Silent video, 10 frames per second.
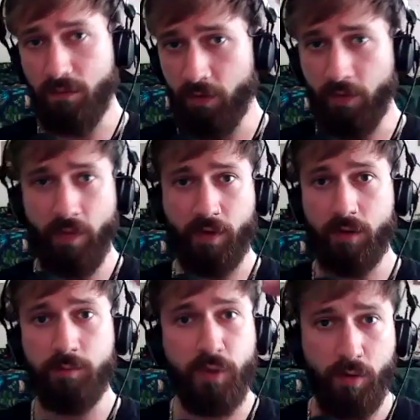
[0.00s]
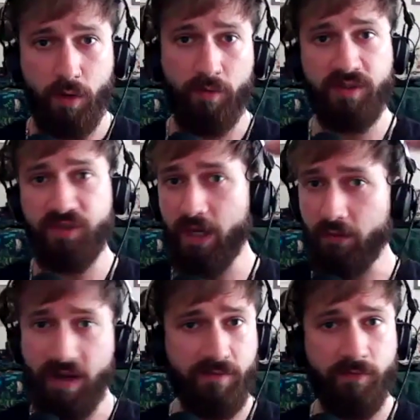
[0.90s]
that the computer has
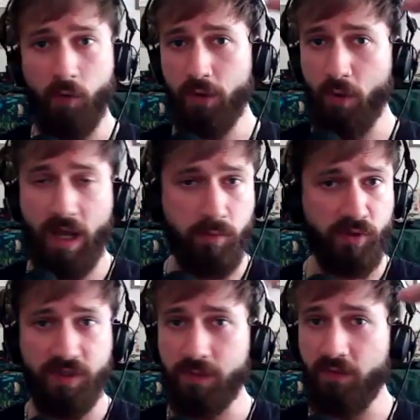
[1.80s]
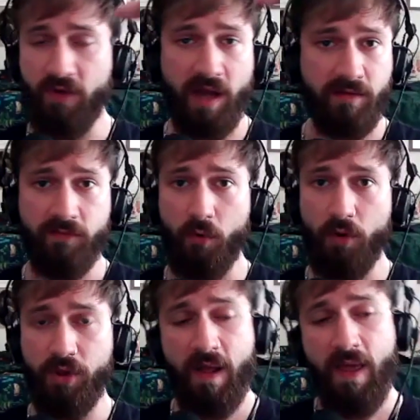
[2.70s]
generated for you or Ableton's provided for
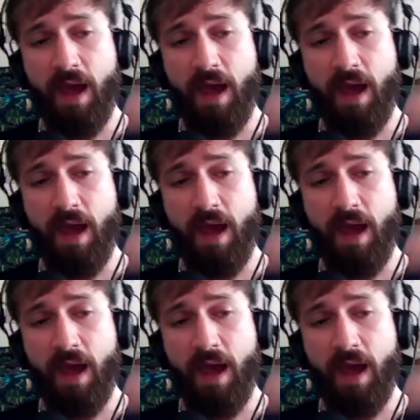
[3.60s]
you,